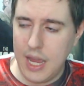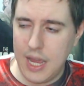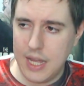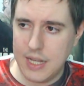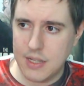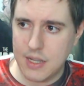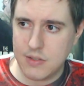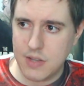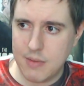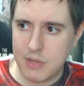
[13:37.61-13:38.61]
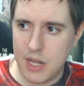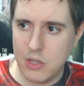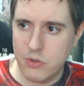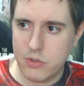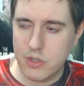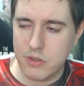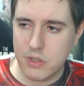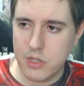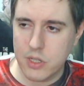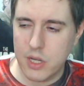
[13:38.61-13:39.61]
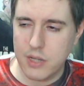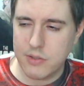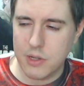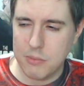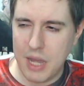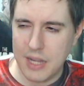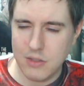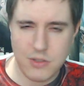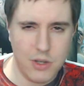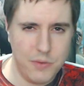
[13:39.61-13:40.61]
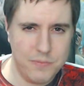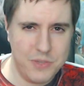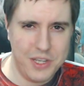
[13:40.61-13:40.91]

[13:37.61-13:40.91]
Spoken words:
and Sam's kind of losing his little mind. So